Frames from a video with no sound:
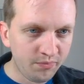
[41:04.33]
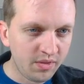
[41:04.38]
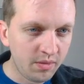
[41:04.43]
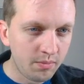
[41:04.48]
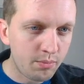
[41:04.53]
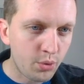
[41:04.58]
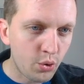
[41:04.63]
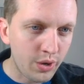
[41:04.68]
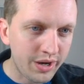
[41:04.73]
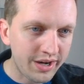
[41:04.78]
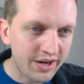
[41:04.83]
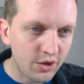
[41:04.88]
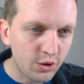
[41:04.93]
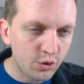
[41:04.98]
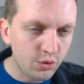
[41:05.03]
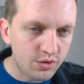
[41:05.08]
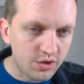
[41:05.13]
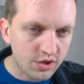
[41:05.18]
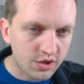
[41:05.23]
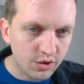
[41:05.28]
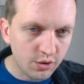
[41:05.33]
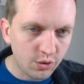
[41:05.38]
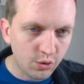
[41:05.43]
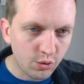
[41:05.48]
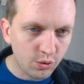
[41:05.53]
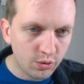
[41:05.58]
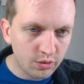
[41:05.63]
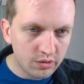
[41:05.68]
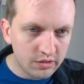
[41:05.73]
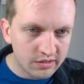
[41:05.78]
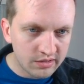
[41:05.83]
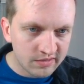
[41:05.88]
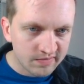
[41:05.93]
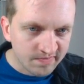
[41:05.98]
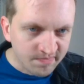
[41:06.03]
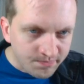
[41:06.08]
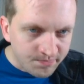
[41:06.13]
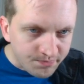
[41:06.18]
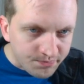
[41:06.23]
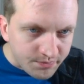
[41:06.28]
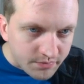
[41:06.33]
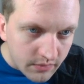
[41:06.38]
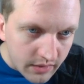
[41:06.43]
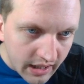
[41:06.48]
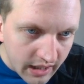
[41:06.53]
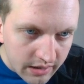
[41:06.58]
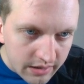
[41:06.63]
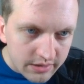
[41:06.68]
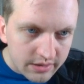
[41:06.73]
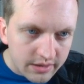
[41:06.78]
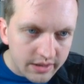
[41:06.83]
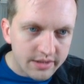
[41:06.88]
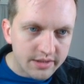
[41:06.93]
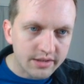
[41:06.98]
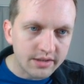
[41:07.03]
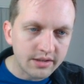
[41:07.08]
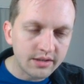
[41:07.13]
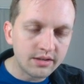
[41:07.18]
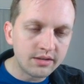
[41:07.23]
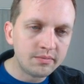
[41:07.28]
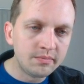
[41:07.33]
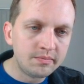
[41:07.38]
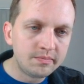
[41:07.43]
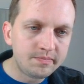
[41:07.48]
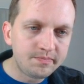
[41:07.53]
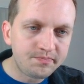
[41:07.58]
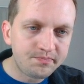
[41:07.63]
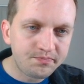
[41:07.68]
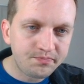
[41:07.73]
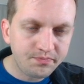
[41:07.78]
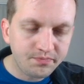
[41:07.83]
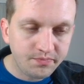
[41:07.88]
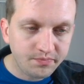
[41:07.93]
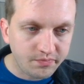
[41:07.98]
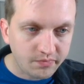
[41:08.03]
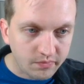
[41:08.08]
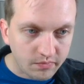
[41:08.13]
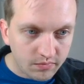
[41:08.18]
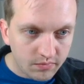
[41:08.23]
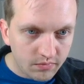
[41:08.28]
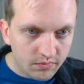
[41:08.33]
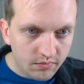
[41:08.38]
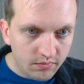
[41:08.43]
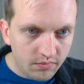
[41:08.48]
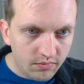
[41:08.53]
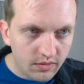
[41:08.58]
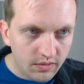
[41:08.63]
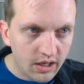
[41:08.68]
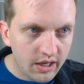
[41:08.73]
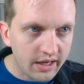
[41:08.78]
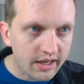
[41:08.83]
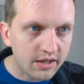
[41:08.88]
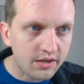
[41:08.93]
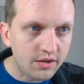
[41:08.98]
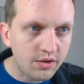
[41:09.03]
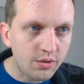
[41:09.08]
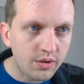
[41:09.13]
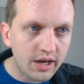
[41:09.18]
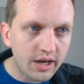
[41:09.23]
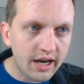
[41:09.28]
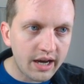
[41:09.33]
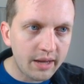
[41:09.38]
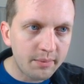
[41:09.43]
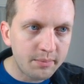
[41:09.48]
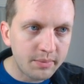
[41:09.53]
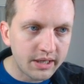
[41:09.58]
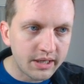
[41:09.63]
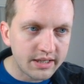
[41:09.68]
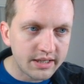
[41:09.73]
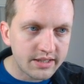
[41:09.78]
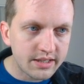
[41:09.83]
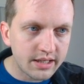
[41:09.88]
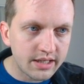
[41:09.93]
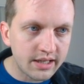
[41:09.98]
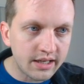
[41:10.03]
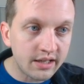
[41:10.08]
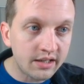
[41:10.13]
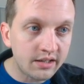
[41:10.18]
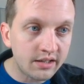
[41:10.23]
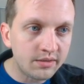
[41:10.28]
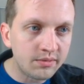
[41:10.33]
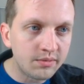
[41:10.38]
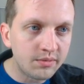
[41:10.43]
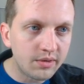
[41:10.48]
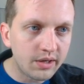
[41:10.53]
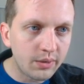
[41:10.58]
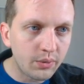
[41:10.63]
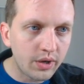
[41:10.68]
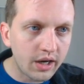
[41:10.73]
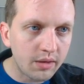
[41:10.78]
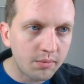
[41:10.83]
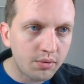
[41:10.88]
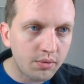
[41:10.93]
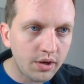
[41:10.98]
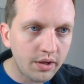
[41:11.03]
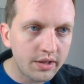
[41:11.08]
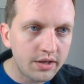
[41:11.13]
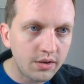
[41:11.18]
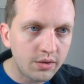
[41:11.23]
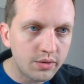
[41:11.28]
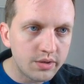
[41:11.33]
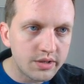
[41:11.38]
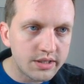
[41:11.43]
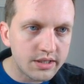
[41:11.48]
0.02. Yeah, that's good. I can do that because then what I can probably do is